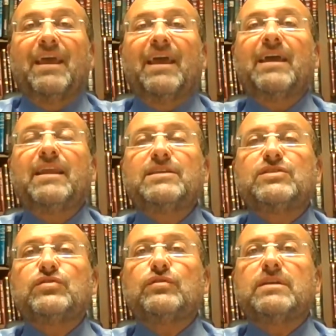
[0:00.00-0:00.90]
And he
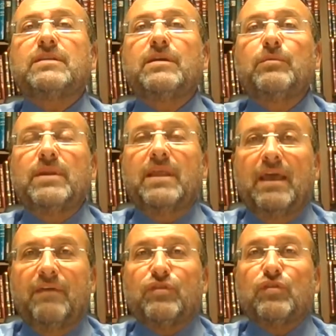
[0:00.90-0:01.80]
saw that he will
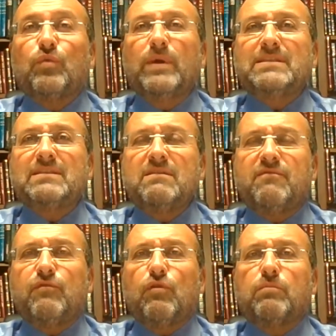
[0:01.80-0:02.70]
have
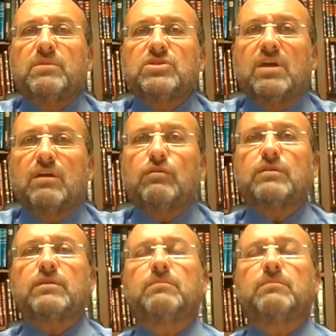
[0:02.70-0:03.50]
24 Mishmarot